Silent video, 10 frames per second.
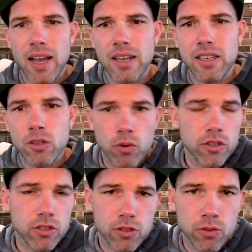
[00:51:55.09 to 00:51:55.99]
And in
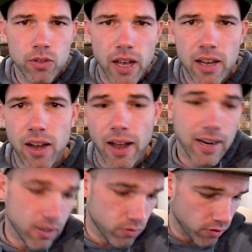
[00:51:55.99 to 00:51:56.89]
order to do that,
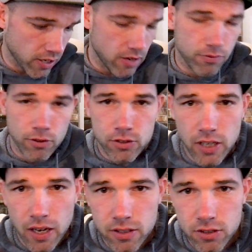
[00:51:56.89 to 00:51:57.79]
I got to throw the
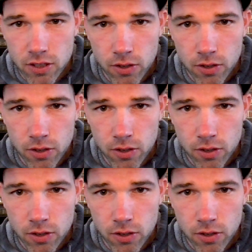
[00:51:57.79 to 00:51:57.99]
headphones on.